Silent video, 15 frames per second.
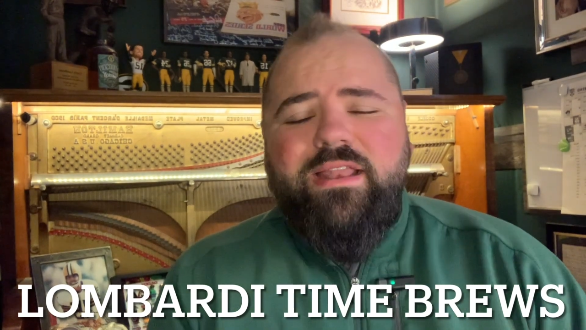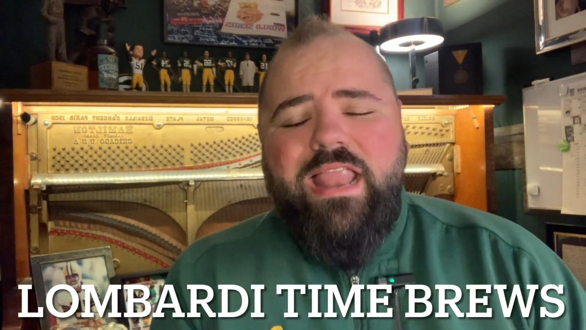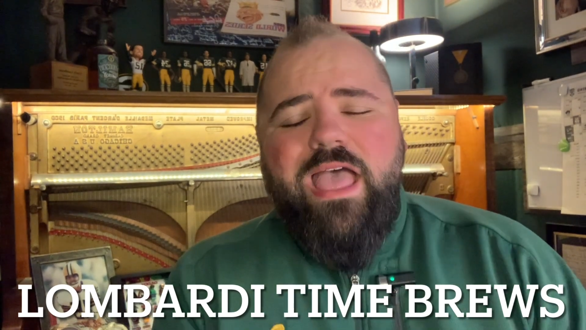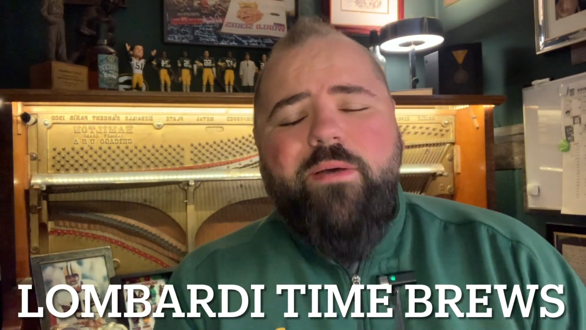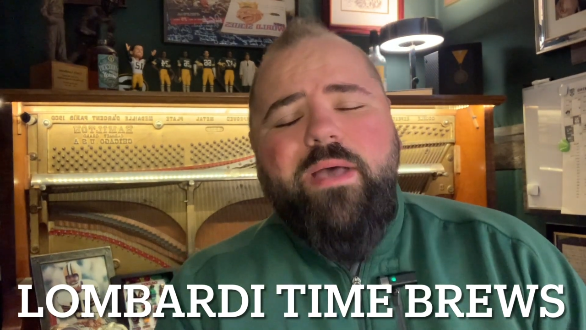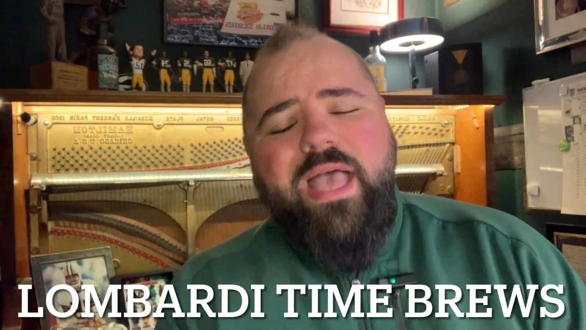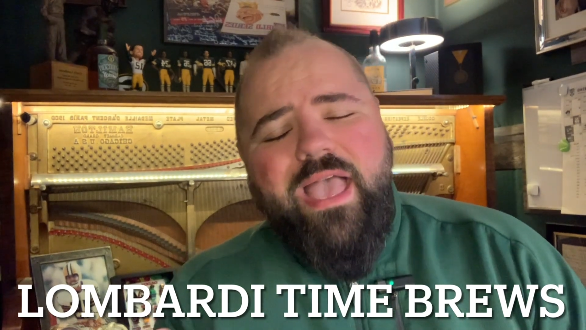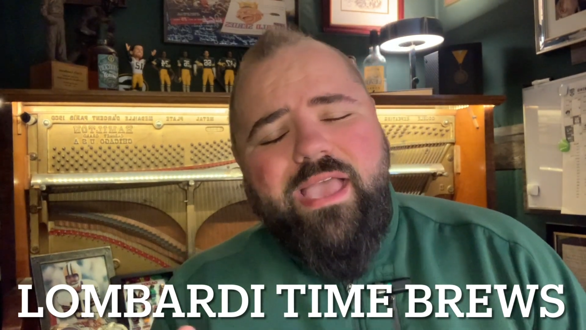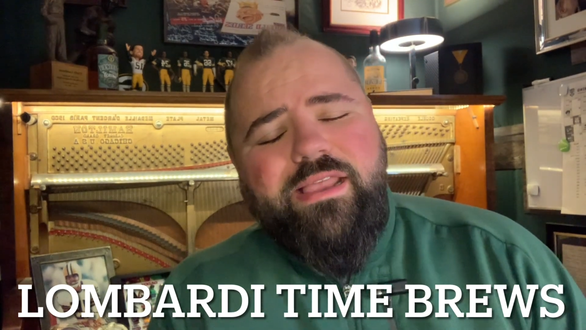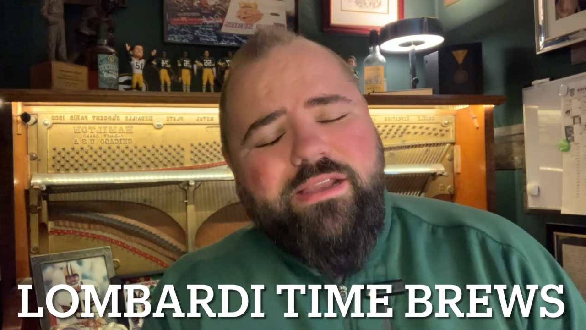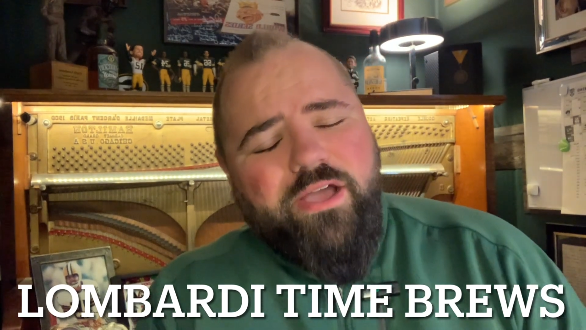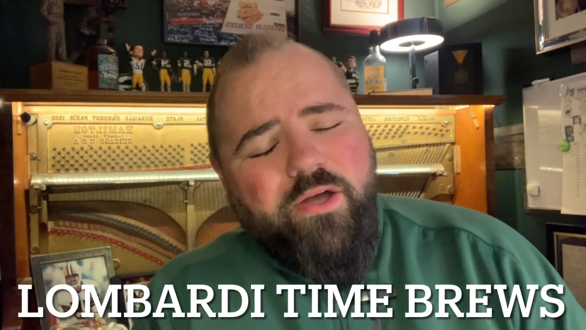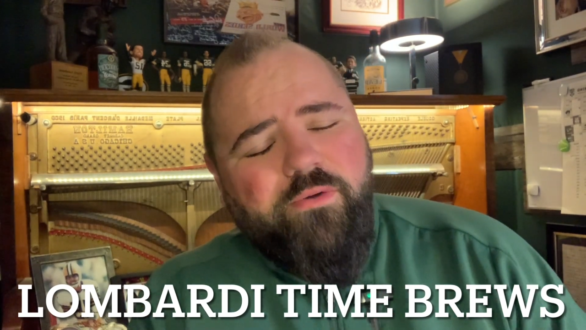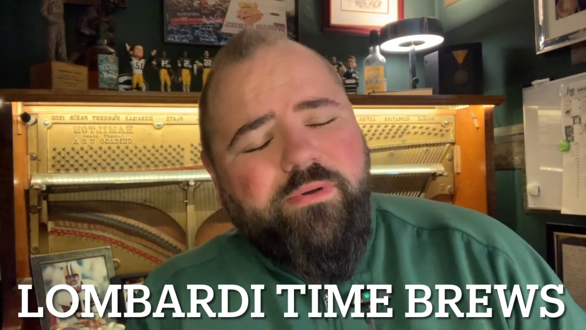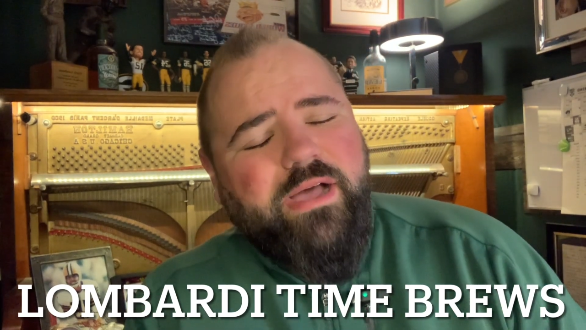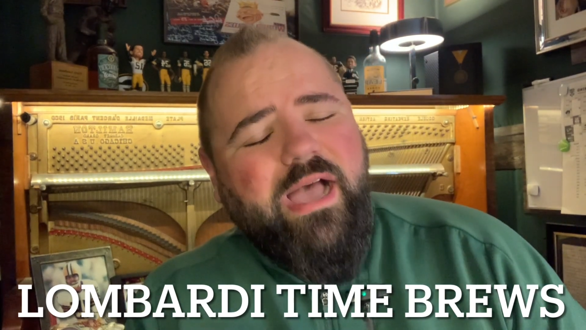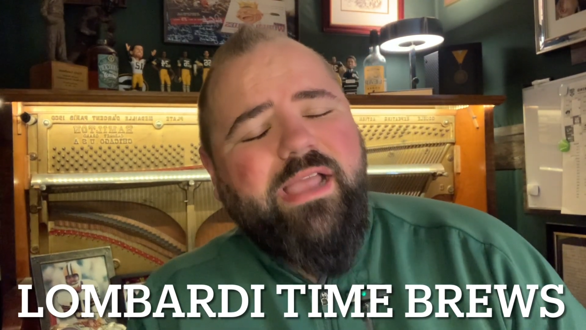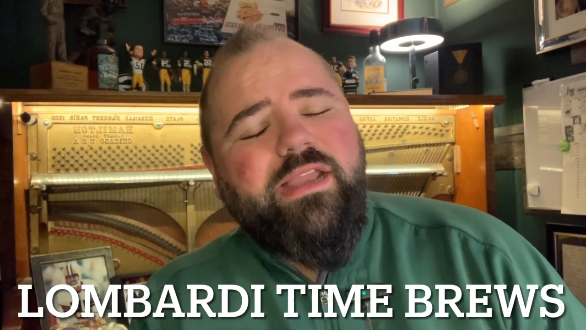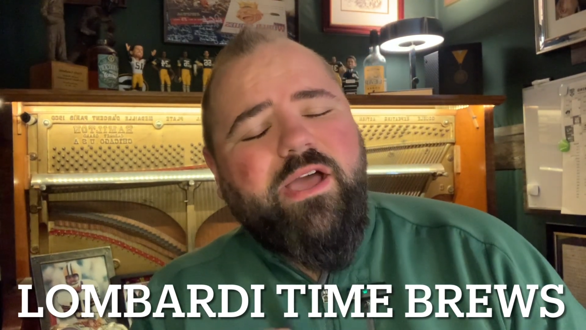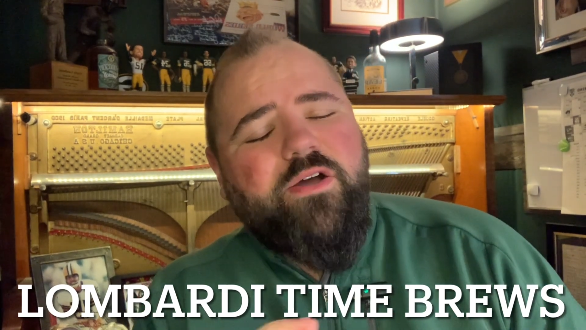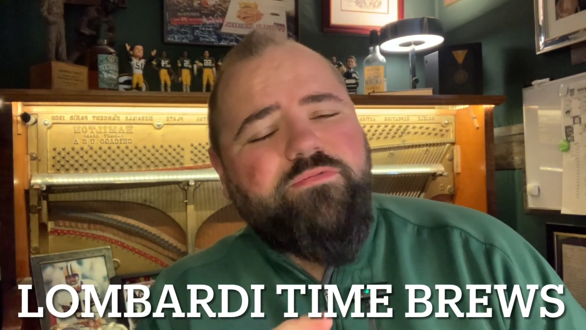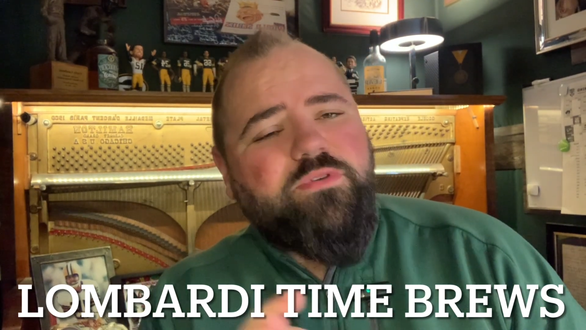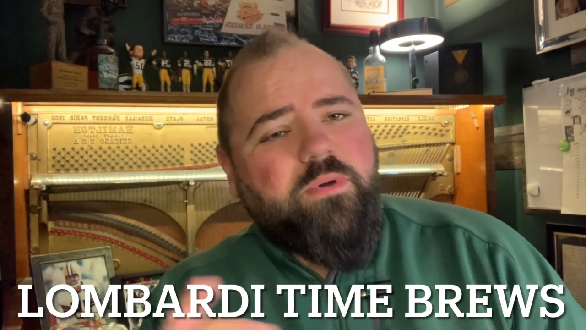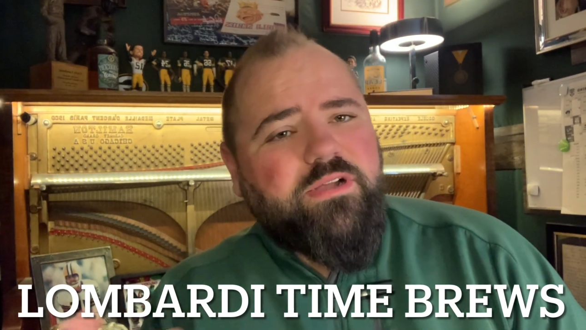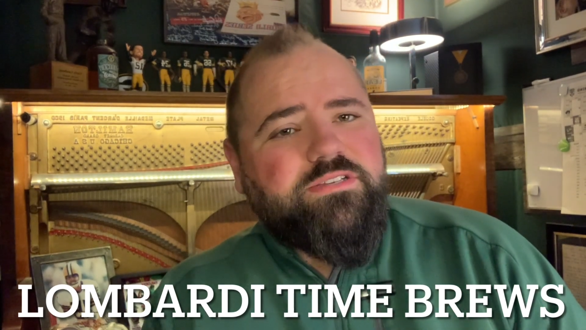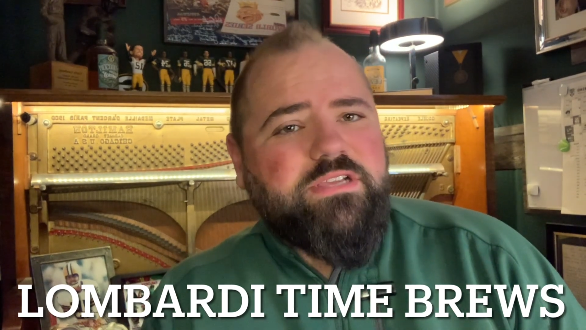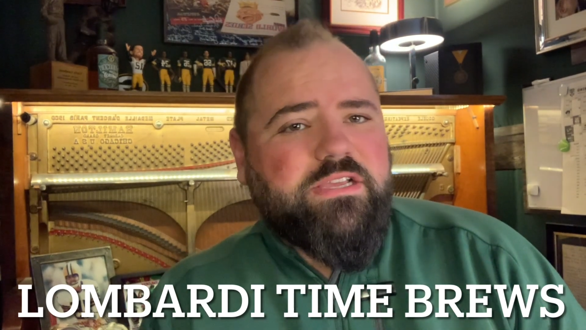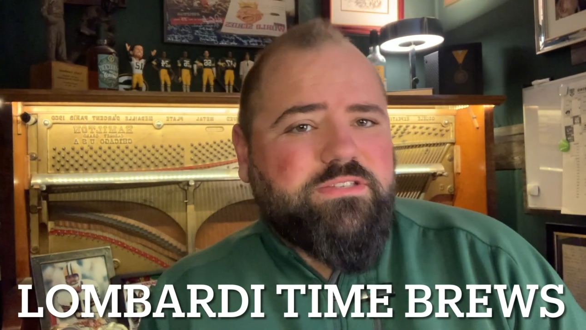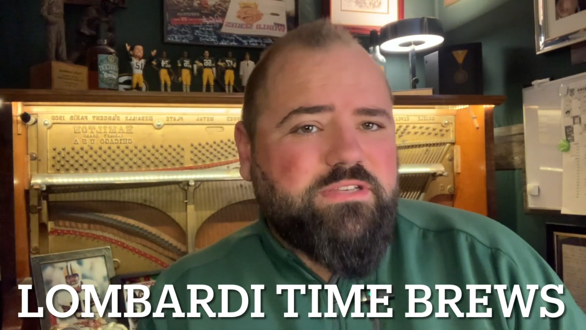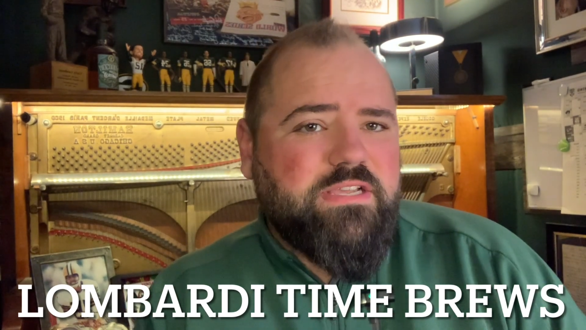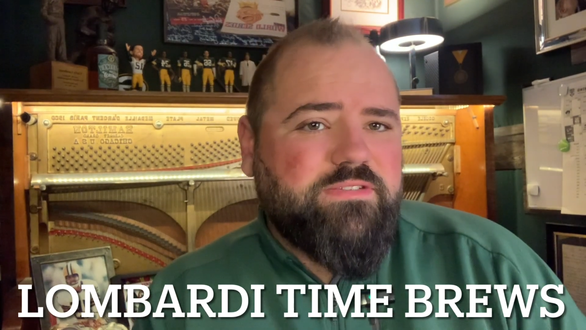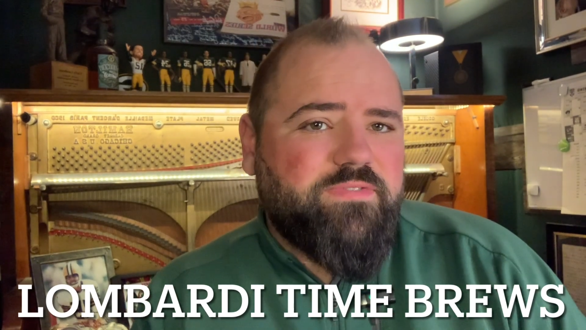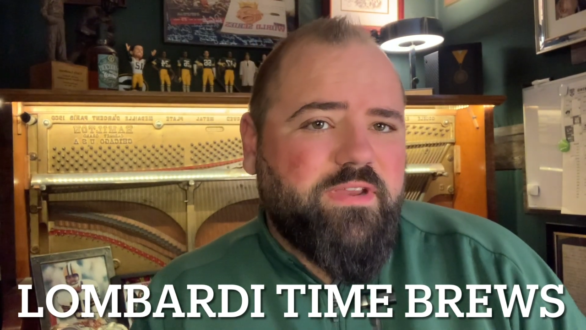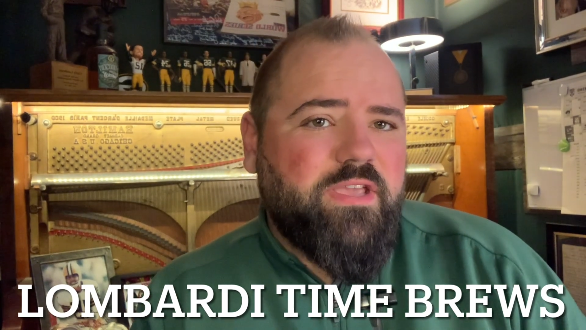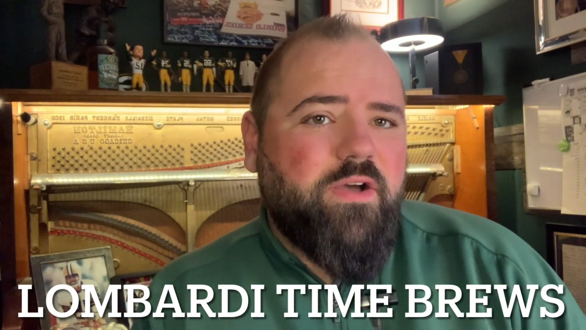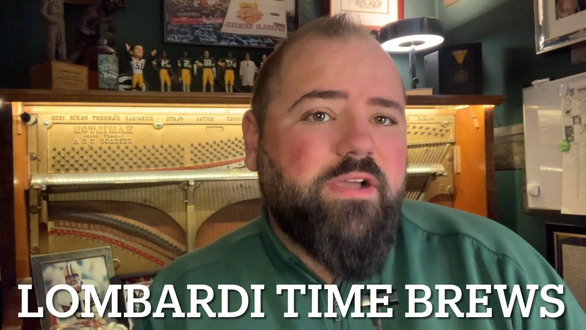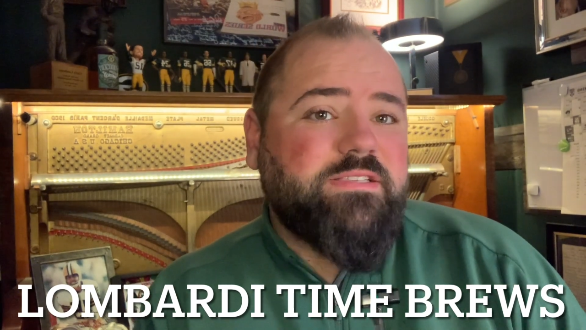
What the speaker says: Now, I know. If you watched yesterday's video,